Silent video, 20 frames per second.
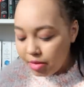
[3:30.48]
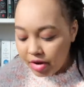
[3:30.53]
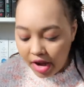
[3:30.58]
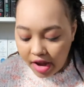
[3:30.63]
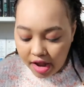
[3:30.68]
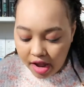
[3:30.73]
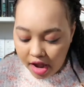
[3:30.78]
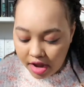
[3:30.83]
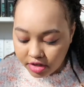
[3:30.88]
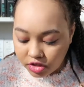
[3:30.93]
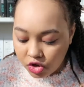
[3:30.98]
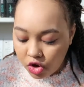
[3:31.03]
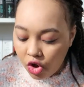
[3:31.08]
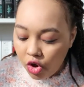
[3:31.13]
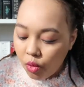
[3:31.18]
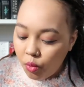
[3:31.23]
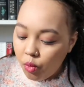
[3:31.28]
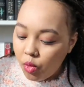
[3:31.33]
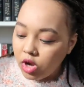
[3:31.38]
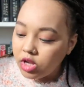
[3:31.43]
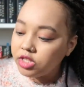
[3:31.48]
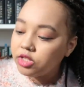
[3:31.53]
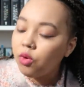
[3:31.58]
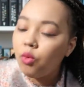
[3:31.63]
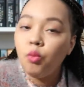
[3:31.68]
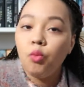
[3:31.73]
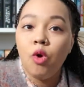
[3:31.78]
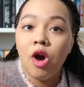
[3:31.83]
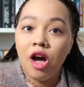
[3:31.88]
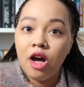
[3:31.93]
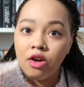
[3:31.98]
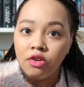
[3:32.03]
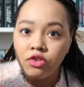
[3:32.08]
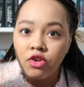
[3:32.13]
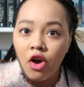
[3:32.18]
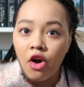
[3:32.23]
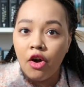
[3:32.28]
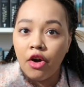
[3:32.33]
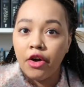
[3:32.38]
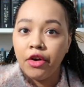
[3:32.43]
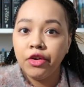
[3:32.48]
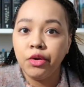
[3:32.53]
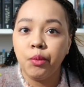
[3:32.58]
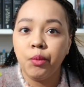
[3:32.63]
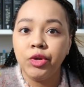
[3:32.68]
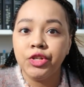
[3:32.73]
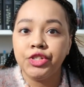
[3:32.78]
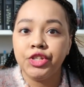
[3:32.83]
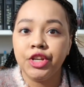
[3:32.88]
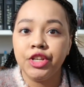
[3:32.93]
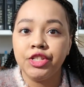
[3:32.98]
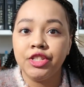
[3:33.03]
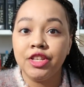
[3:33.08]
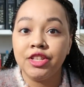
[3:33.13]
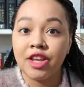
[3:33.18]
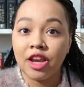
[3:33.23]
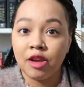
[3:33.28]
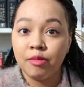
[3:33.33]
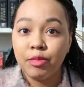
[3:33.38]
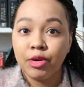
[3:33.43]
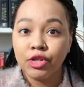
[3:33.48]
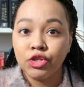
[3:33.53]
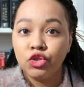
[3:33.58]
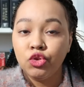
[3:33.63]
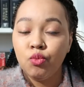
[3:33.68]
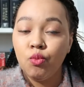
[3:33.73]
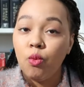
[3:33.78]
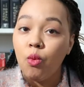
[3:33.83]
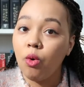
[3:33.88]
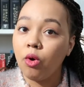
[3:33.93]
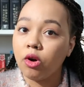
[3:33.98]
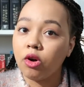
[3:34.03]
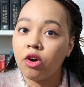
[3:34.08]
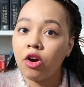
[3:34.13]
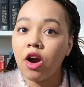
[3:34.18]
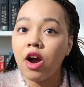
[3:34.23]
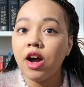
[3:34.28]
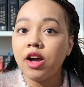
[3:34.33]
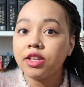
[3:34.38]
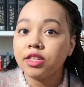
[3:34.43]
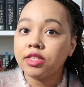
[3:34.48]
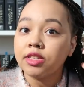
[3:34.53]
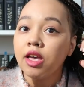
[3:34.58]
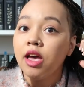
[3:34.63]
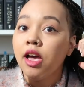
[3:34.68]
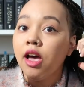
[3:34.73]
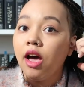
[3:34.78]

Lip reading: book I got was Wild Card, which is the second book to Warcross.